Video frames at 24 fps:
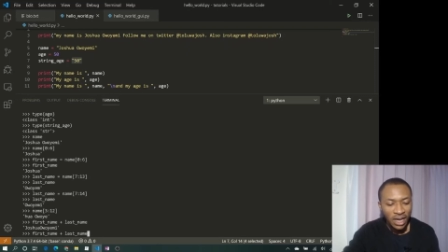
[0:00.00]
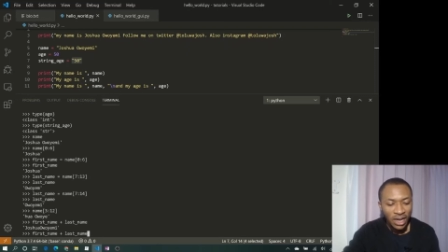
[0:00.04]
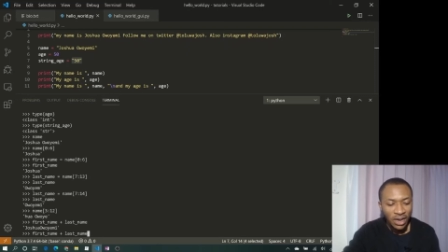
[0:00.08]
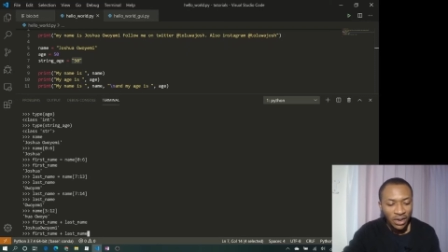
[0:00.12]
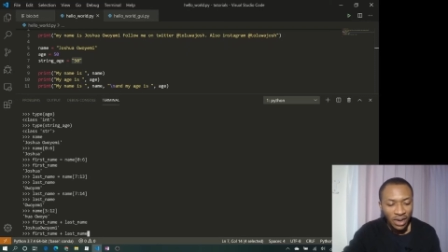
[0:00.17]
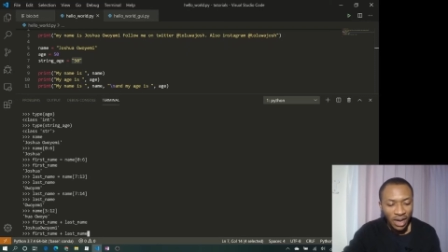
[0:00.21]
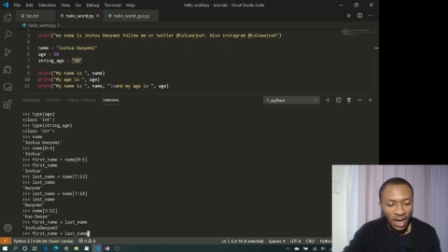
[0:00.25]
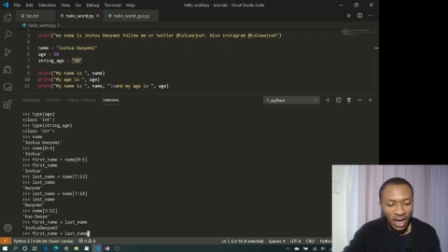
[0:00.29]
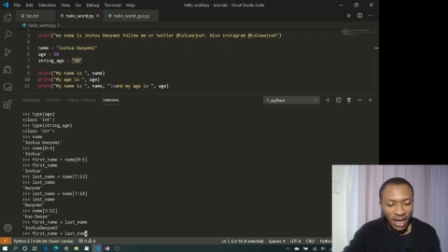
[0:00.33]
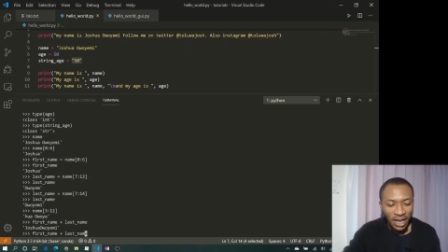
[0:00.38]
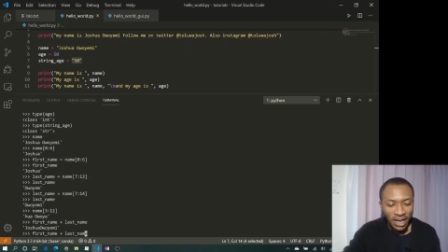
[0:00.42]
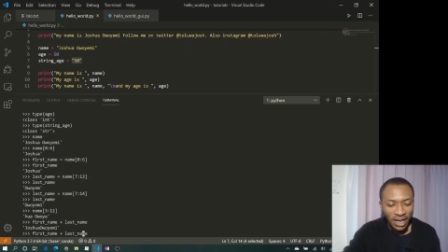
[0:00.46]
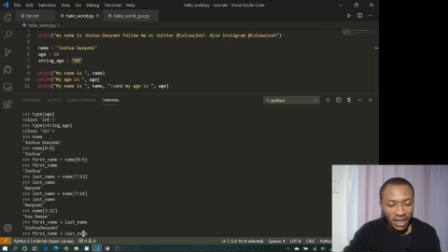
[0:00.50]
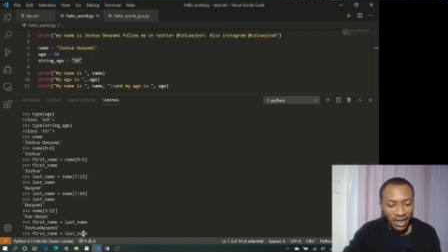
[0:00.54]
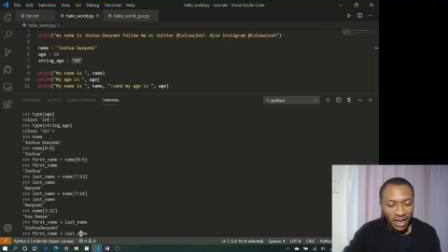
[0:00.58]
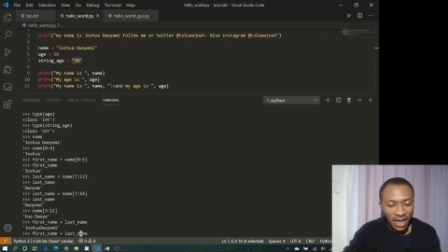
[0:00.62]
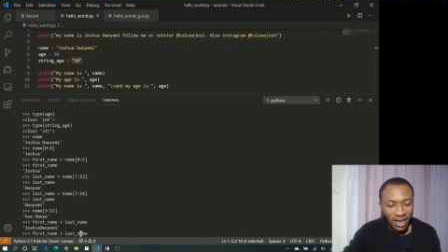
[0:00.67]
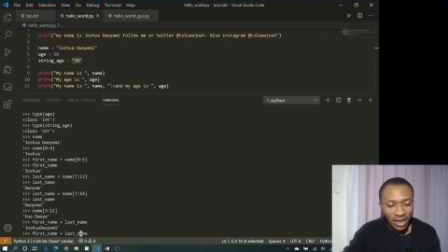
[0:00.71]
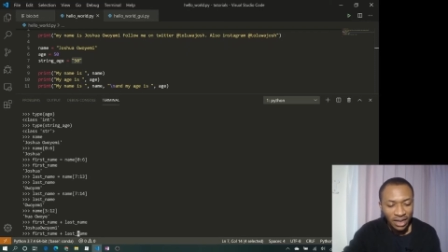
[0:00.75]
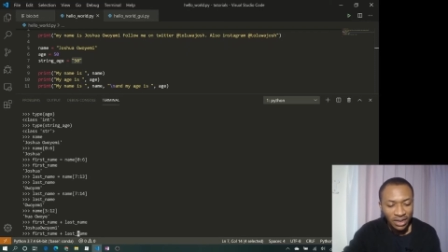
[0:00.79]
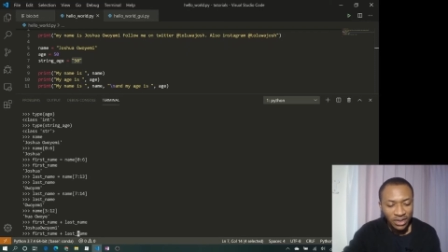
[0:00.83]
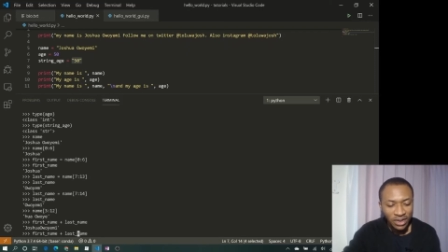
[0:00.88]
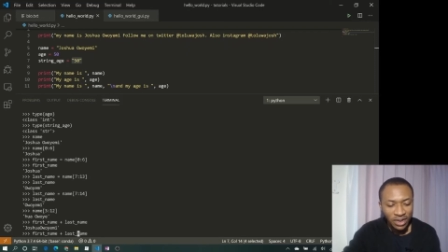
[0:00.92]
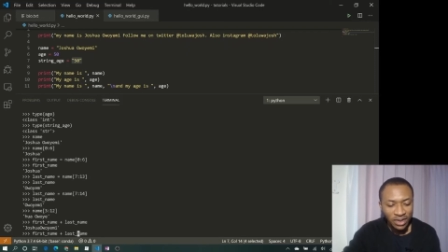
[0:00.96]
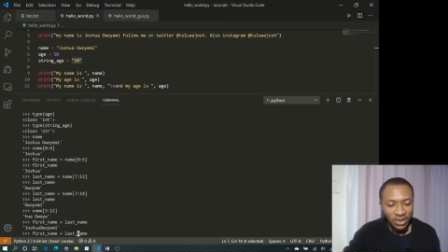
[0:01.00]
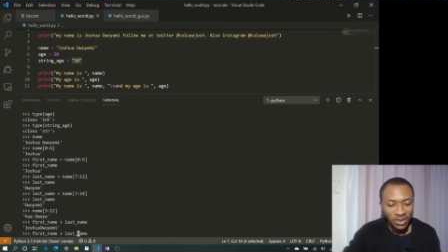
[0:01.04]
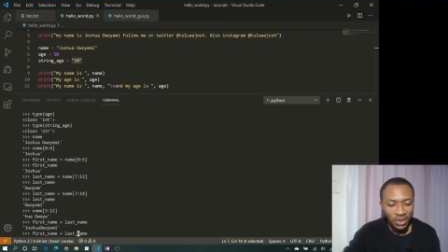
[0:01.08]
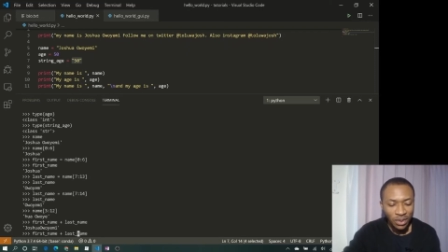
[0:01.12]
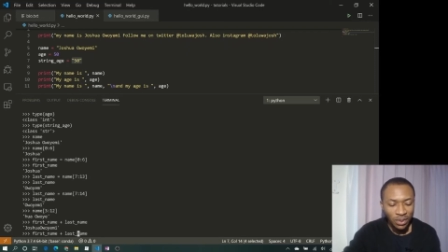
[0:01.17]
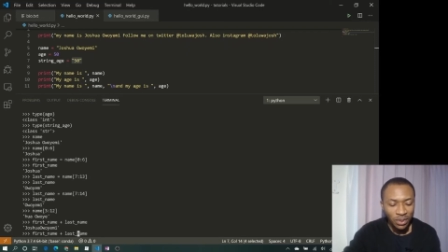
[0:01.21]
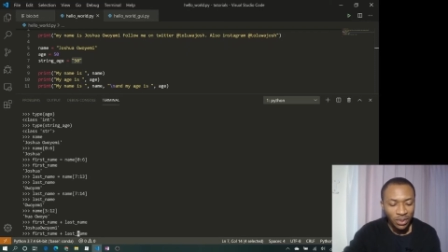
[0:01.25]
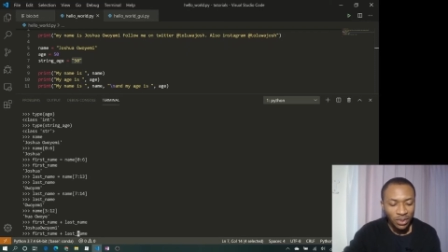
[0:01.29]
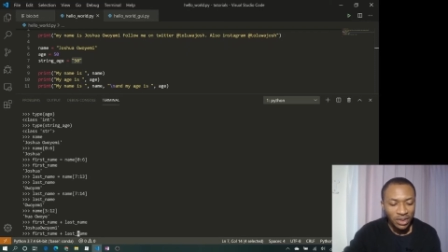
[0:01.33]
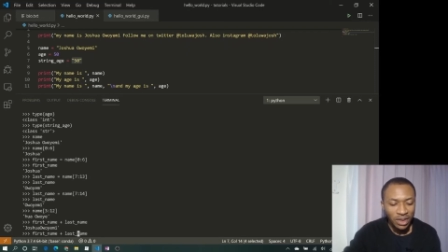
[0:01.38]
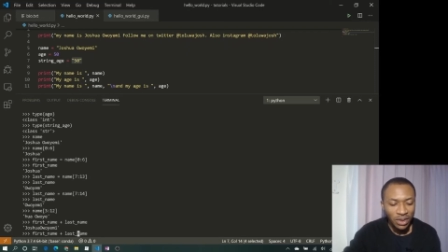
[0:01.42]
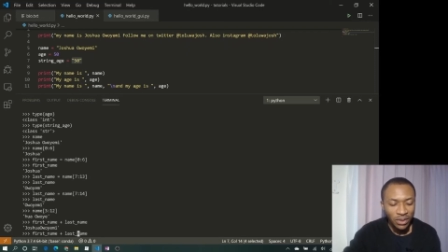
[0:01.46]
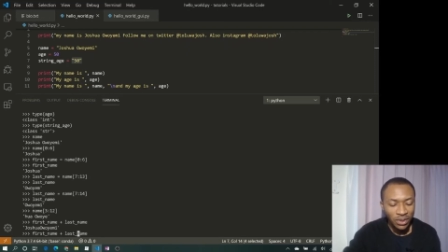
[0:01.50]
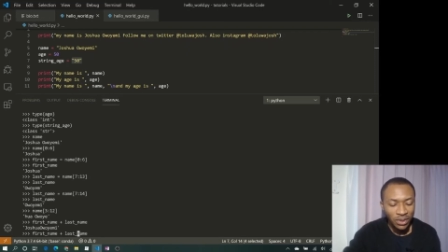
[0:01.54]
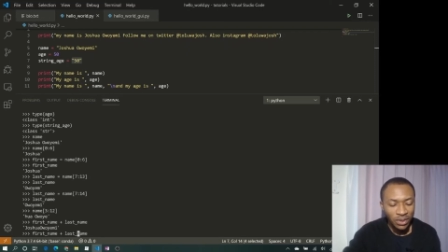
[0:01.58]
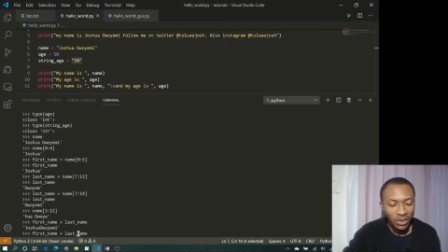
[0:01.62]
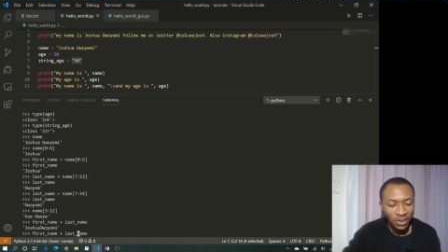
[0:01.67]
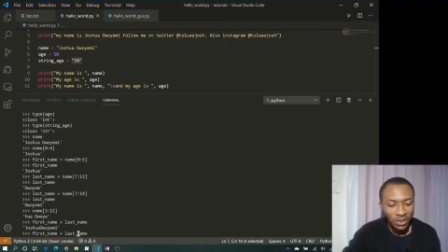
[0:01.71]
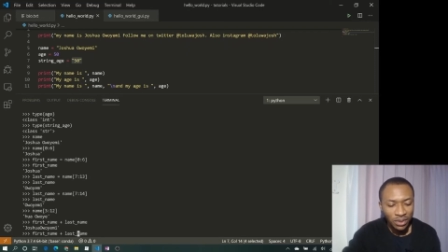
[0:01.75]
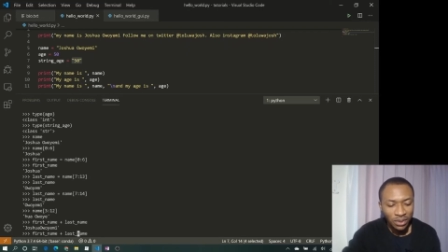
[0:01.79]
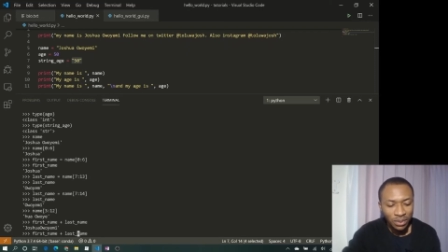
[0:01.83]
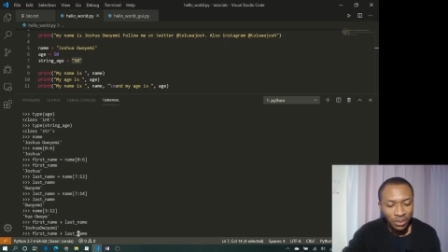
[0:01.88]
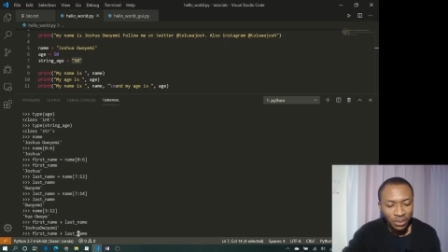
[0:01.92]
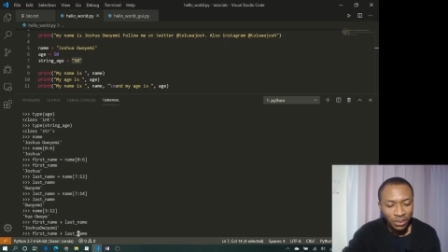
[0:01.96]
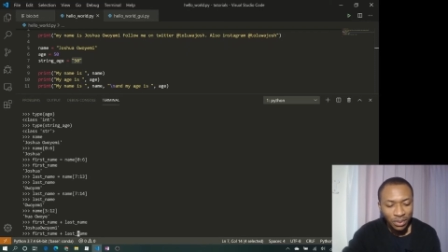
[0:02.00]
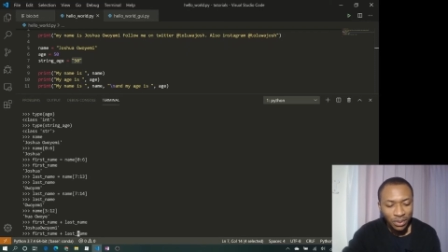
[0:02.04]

I can actually, suppose I want to